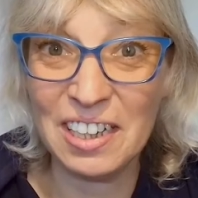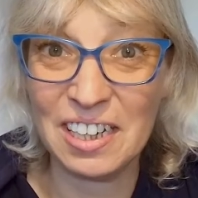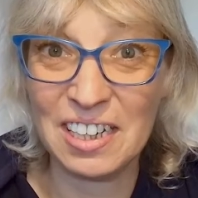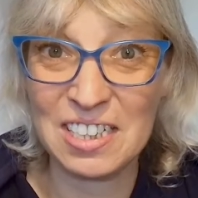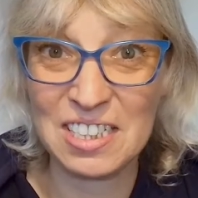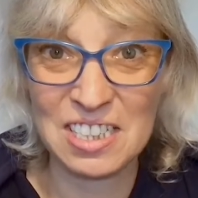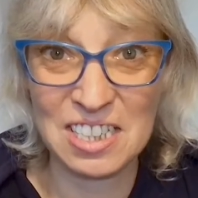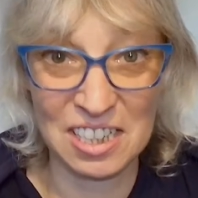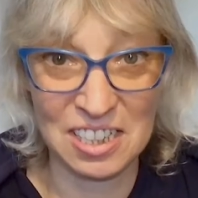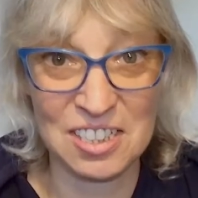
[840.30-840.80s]

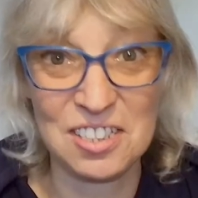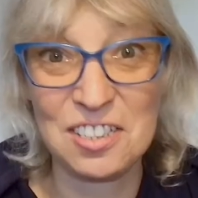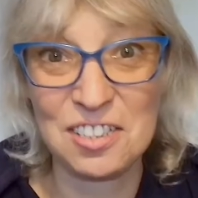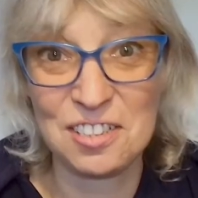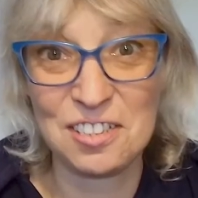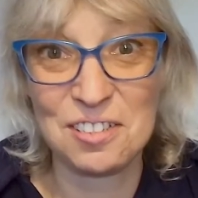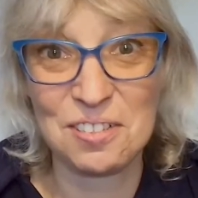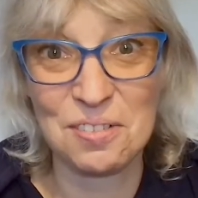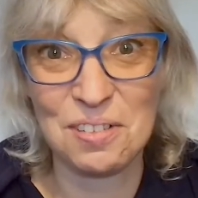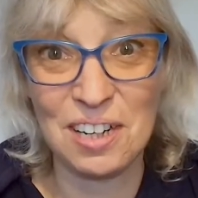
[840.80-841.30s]

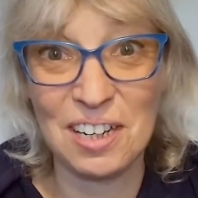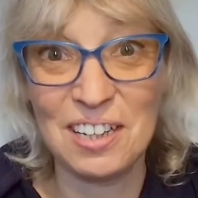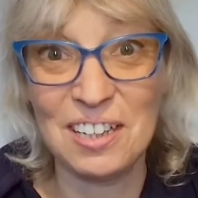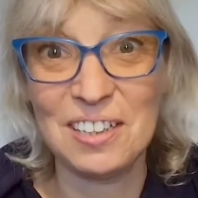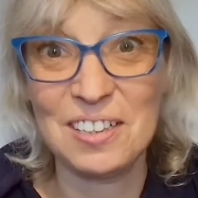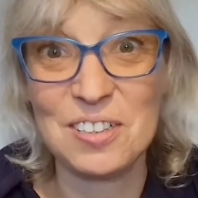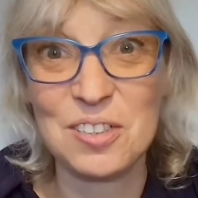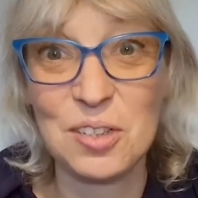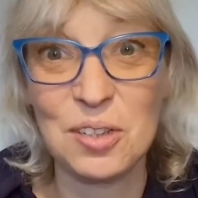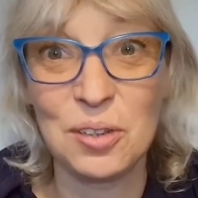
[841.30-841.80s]
exists,
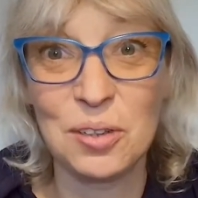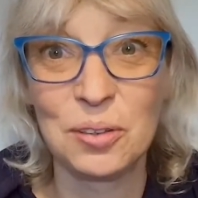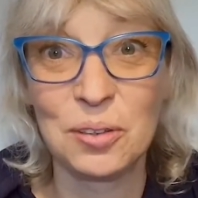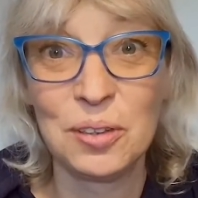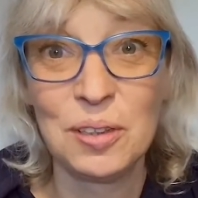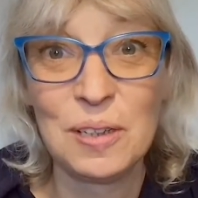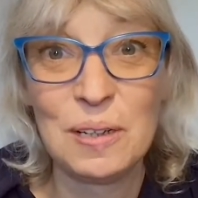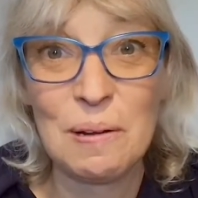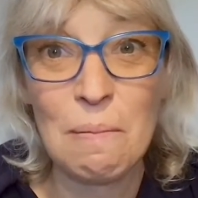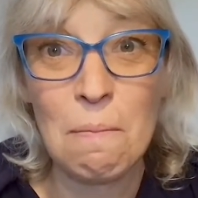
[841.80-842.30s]
right?
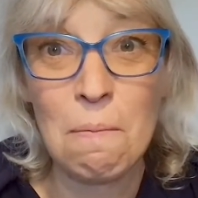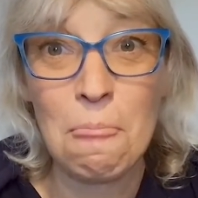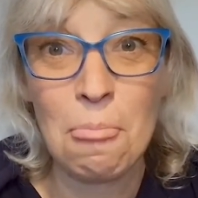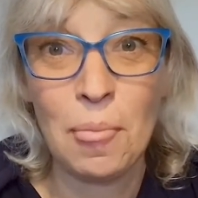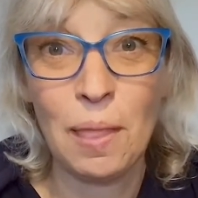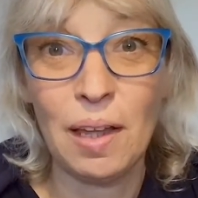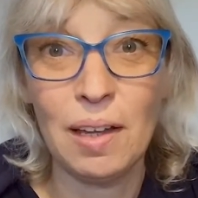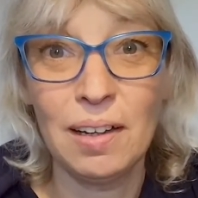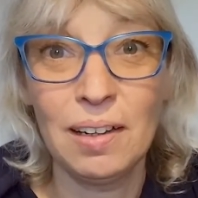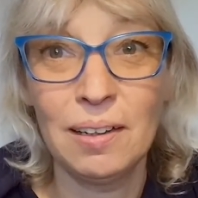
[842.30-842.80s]
So
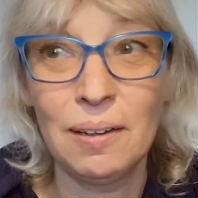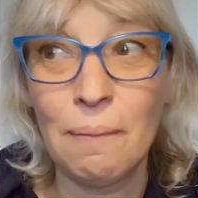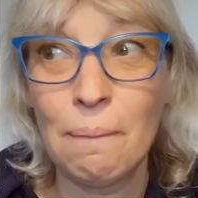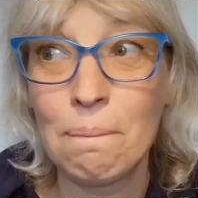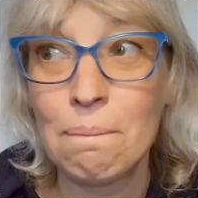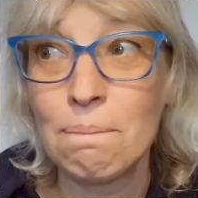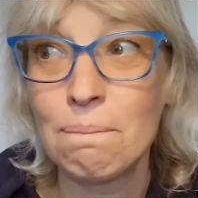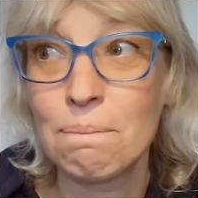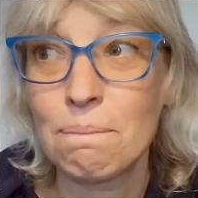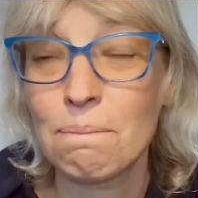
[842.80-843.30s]

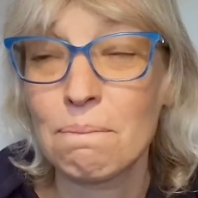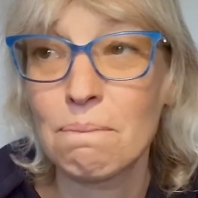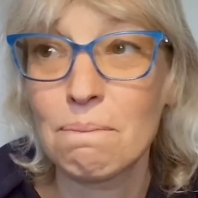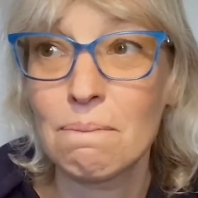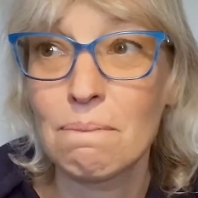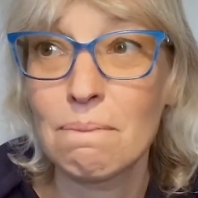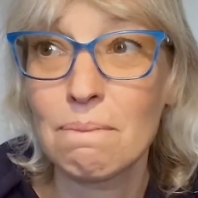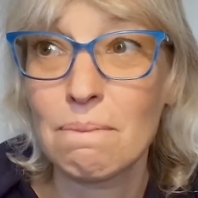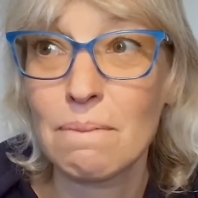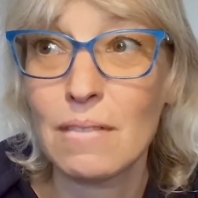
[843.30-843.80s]

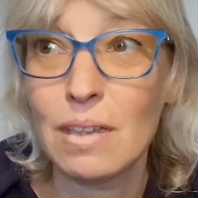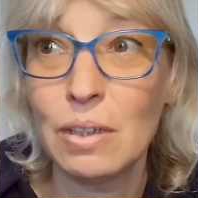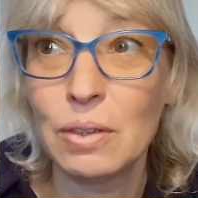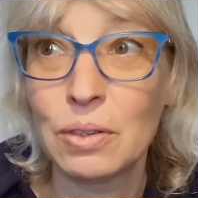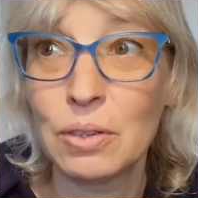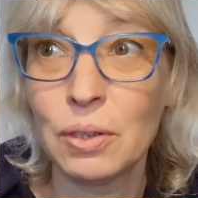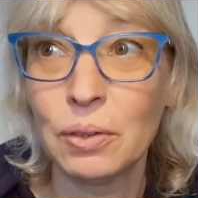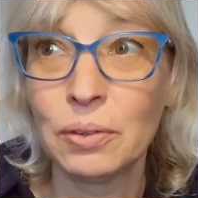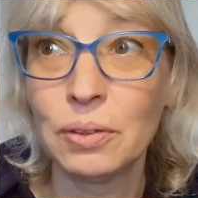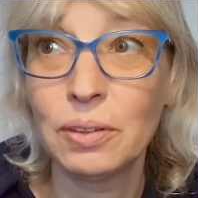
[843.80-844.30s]

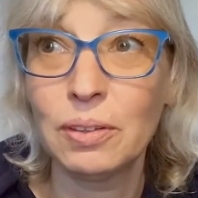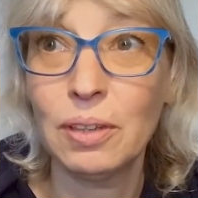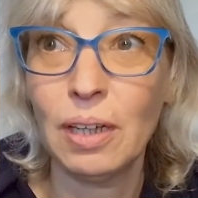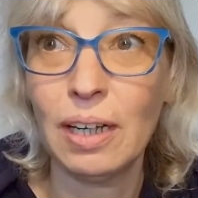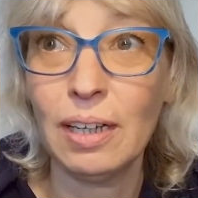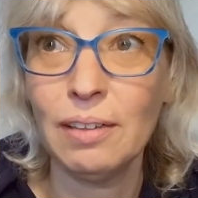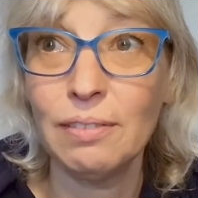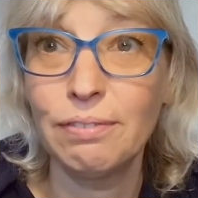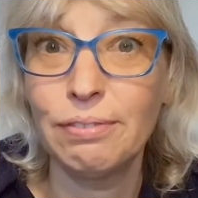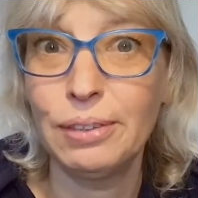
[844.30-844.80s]
you don't
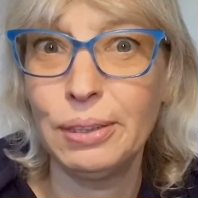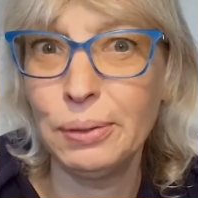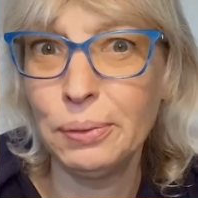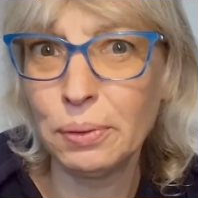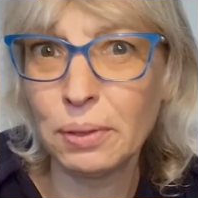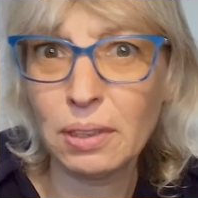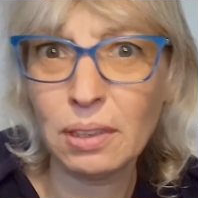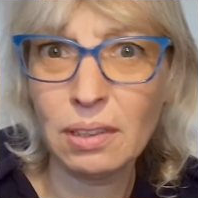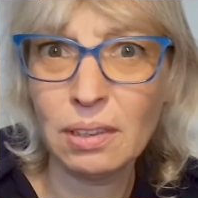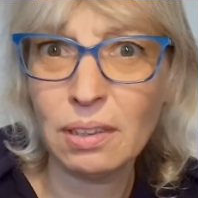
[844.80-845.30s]
have
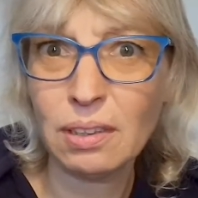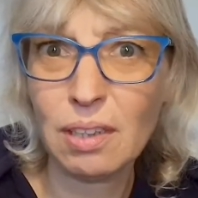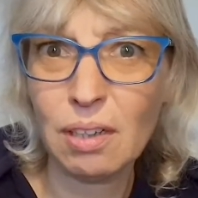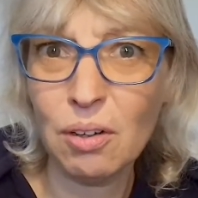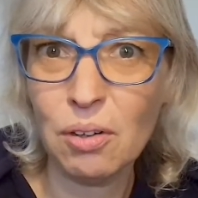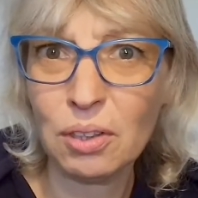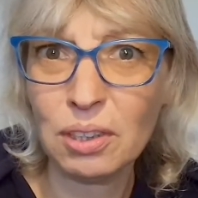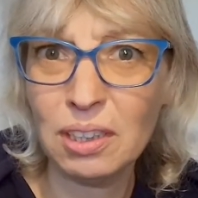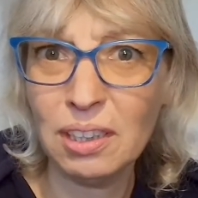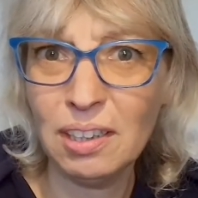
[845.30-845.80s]
users
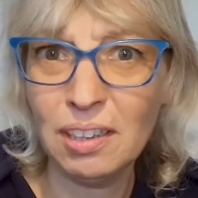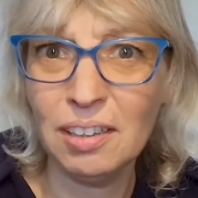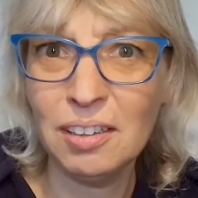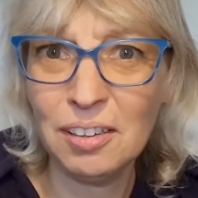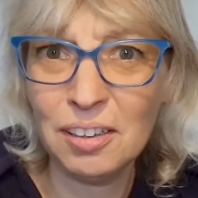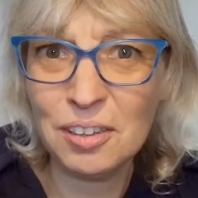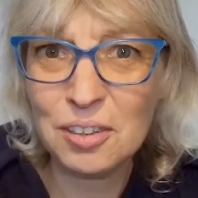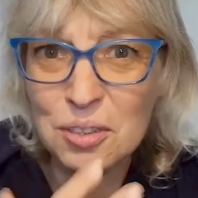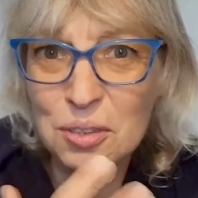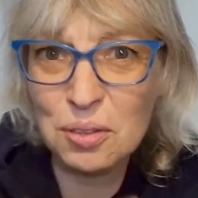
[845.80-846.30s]
logged
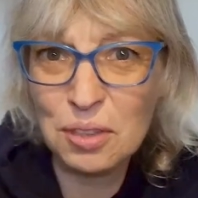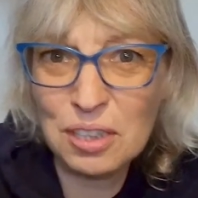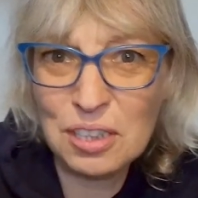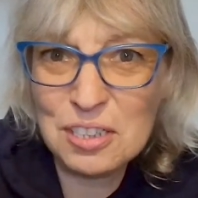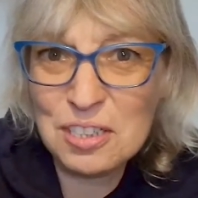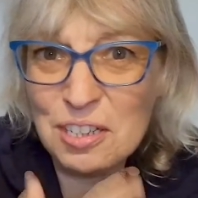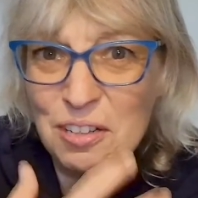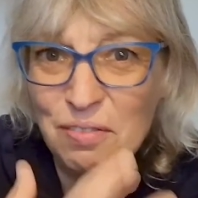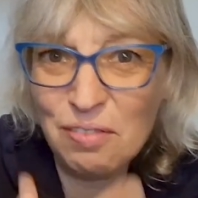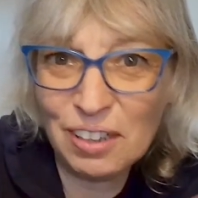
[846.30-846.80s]
into
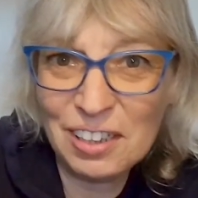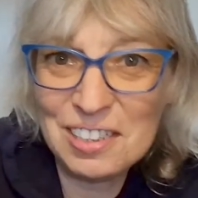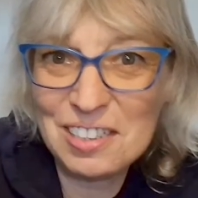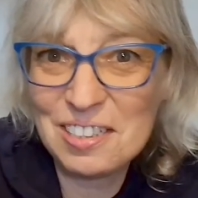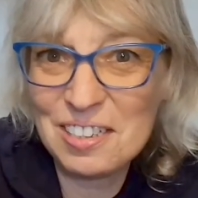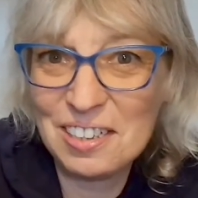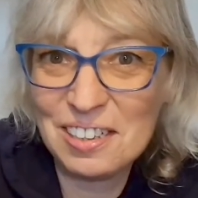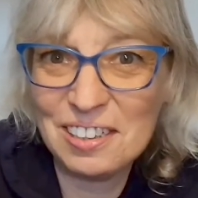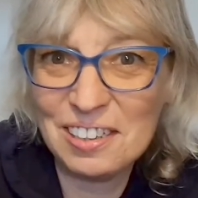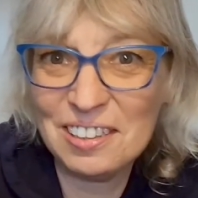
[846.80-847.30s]
these
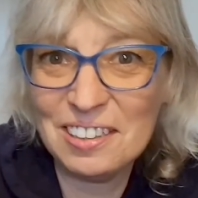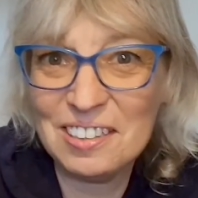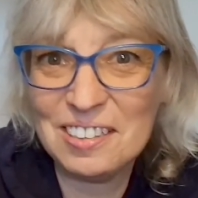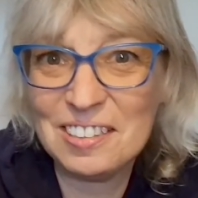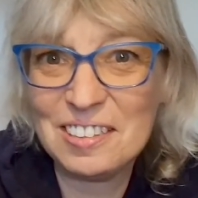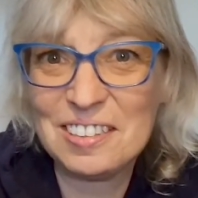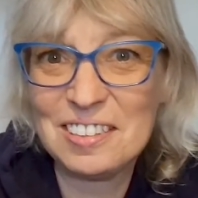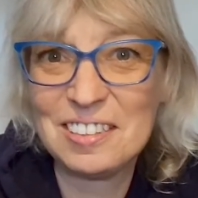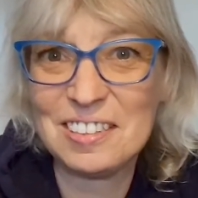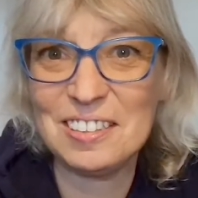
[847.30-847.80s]

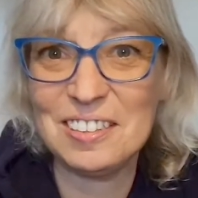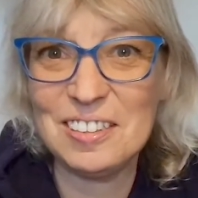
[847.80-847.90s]
devices.